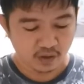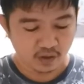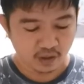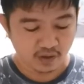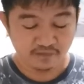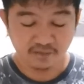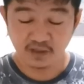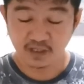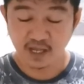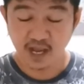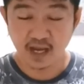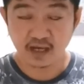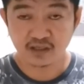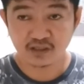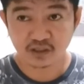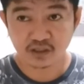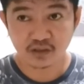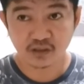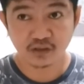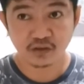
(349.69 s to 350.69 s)
If it
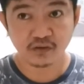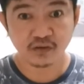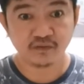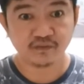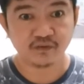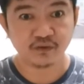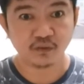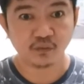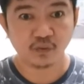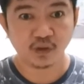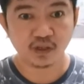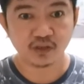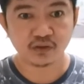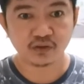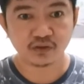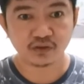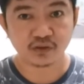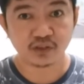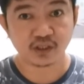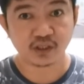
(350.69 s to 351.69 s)
asks you if you want
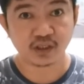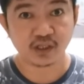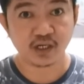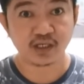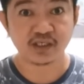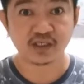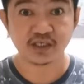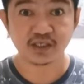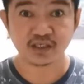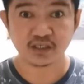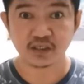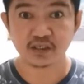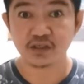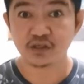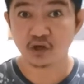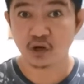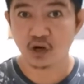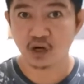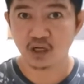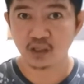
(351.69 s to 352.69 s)
to turn
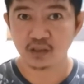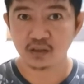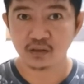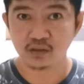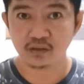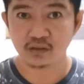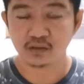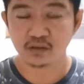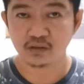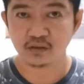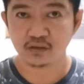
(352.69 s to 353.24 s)
assistance on,